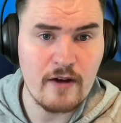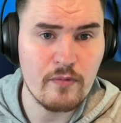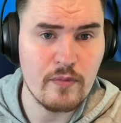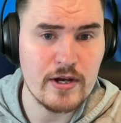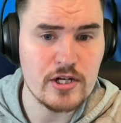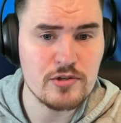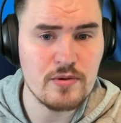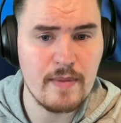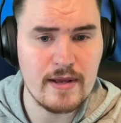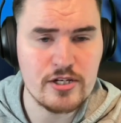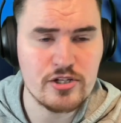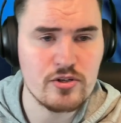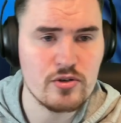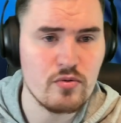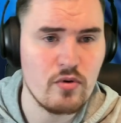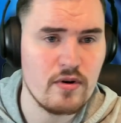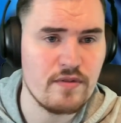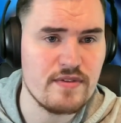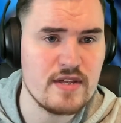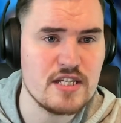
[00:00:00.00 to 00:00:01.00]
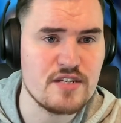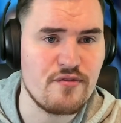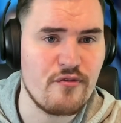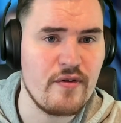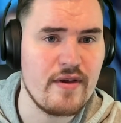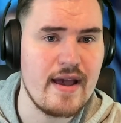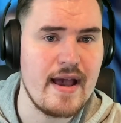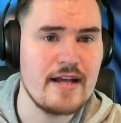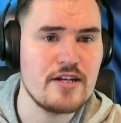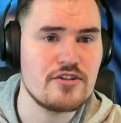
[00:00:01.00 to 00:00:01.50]
of which, we mentioned all of these
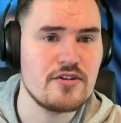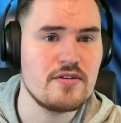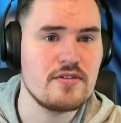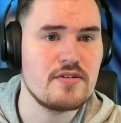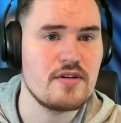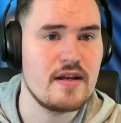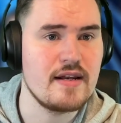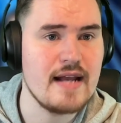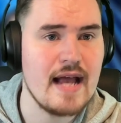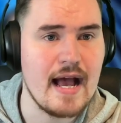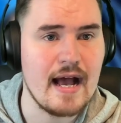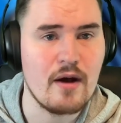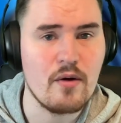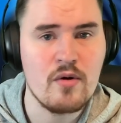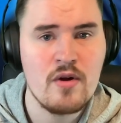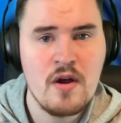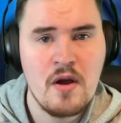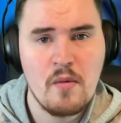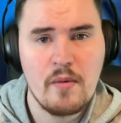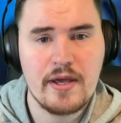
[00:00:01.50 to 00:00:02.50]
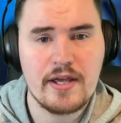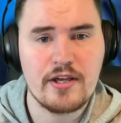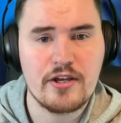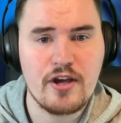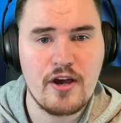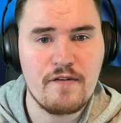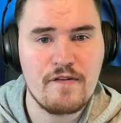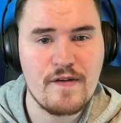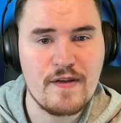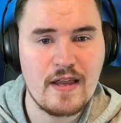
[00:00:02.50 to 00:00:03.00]
free agents, and now we can
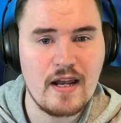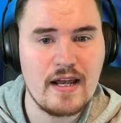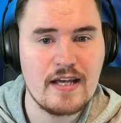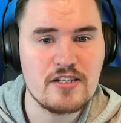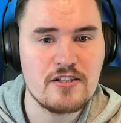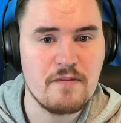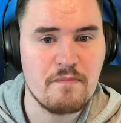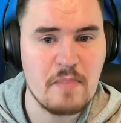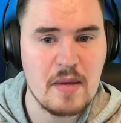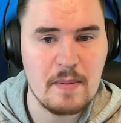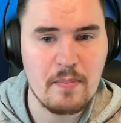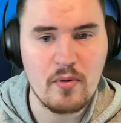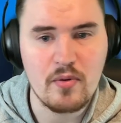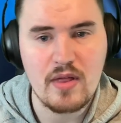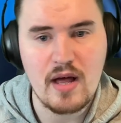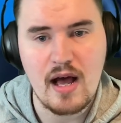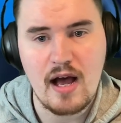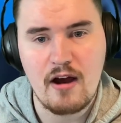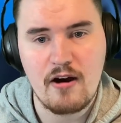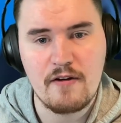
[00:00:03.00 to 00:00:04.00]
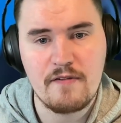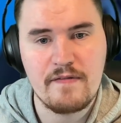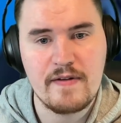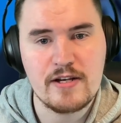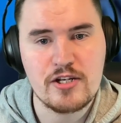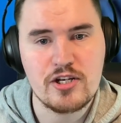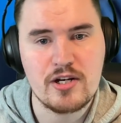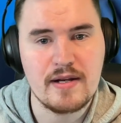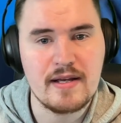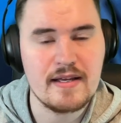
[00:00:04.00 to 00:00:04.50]
go through the list of people that are
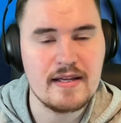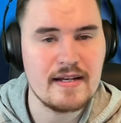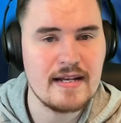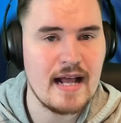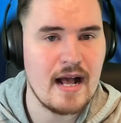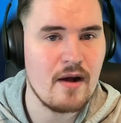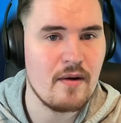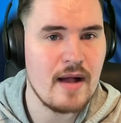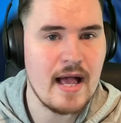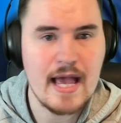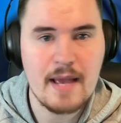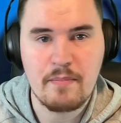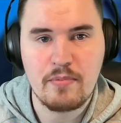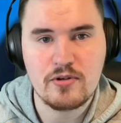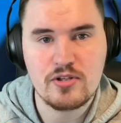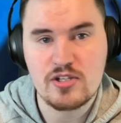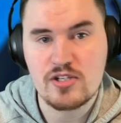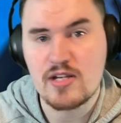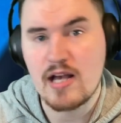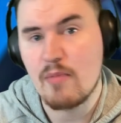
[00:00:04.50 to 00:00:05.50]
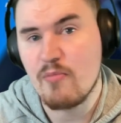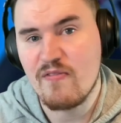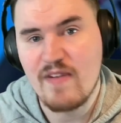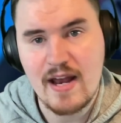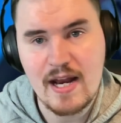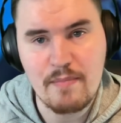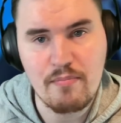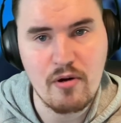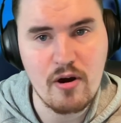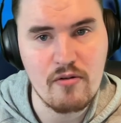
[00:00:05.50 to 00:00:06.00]
officially now able to sign with
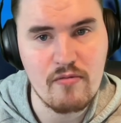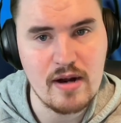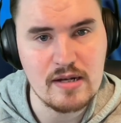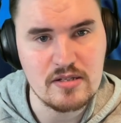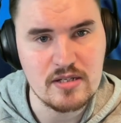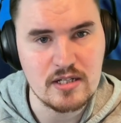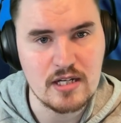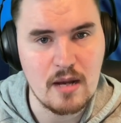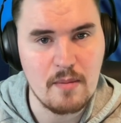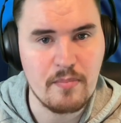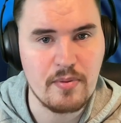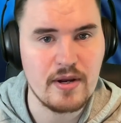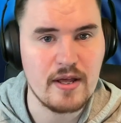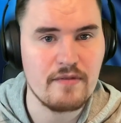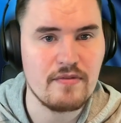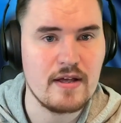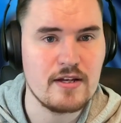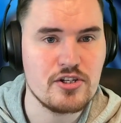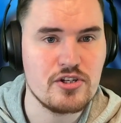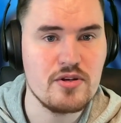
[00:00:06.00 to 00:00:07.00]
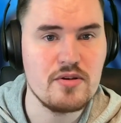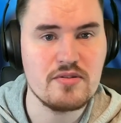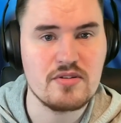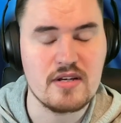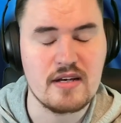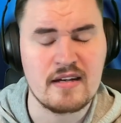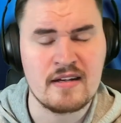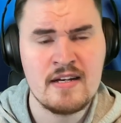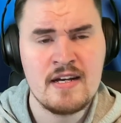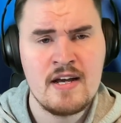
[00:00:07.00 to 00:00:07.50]
any pro wrestling company of their
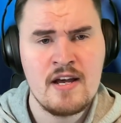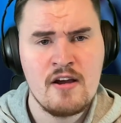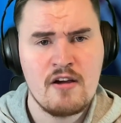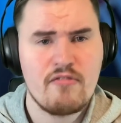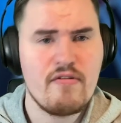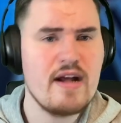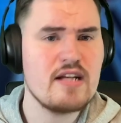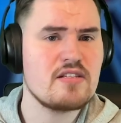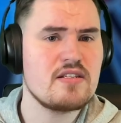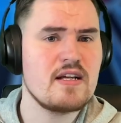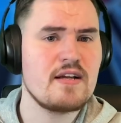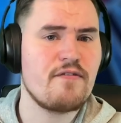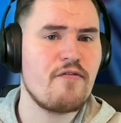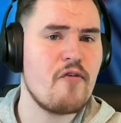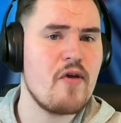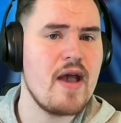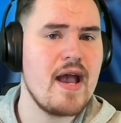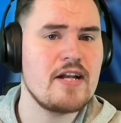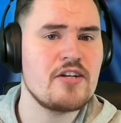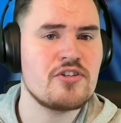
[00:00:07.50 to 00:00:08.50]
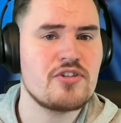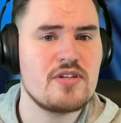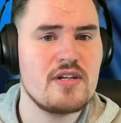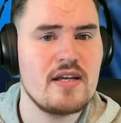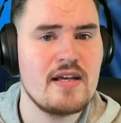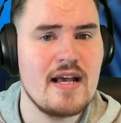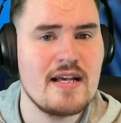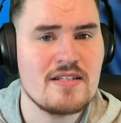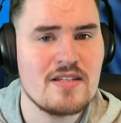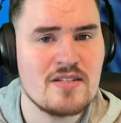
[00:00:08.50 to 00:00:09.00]
choosing. Wrestling free agency
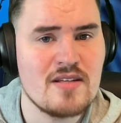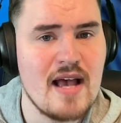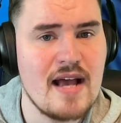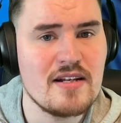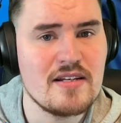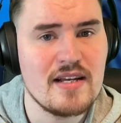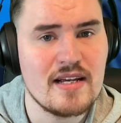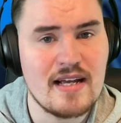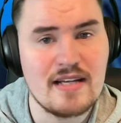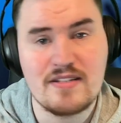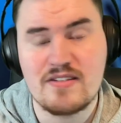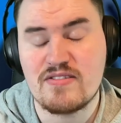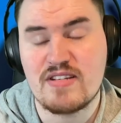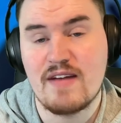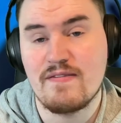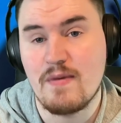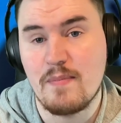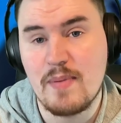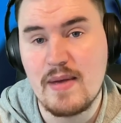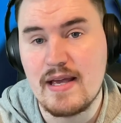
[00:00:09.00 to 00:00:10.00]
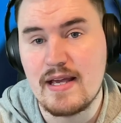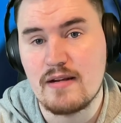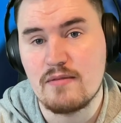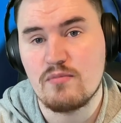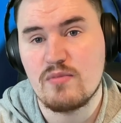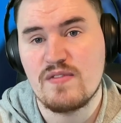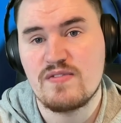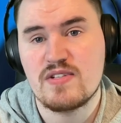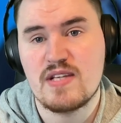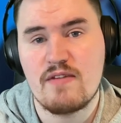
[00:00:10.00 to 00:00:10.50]
is as hectic as it's ever
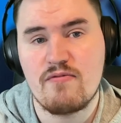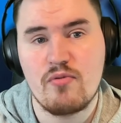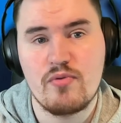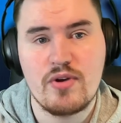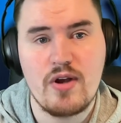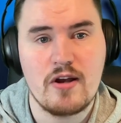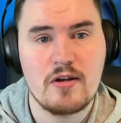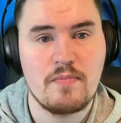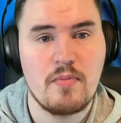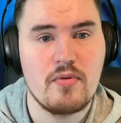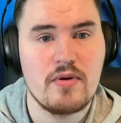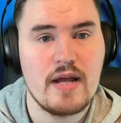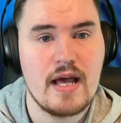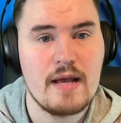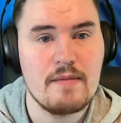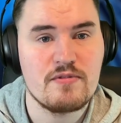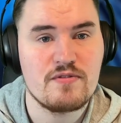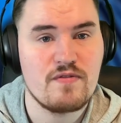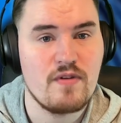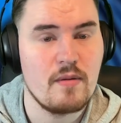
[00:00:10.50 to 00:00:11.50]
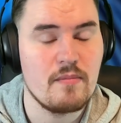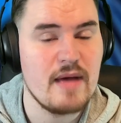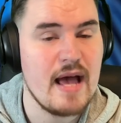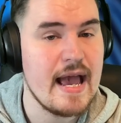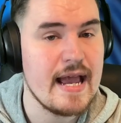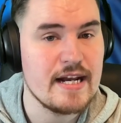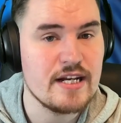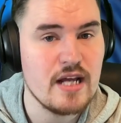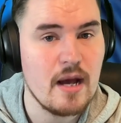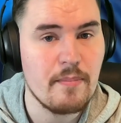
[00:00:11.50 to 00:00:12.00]
been, with several notable names from
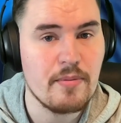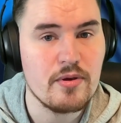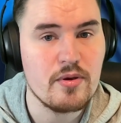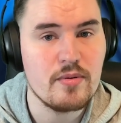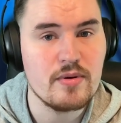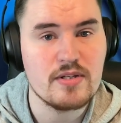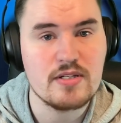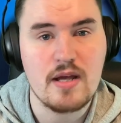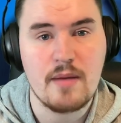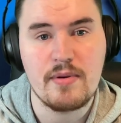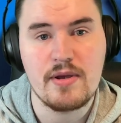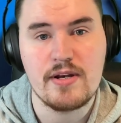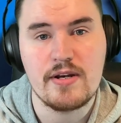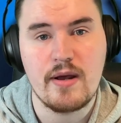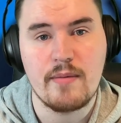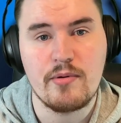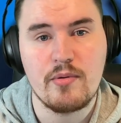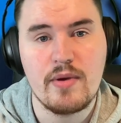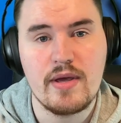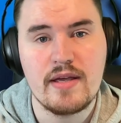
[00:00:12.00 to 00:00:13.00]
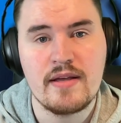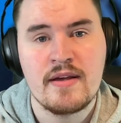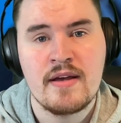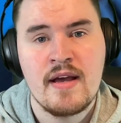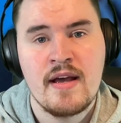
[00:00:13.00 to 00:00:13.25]
AEW and WWE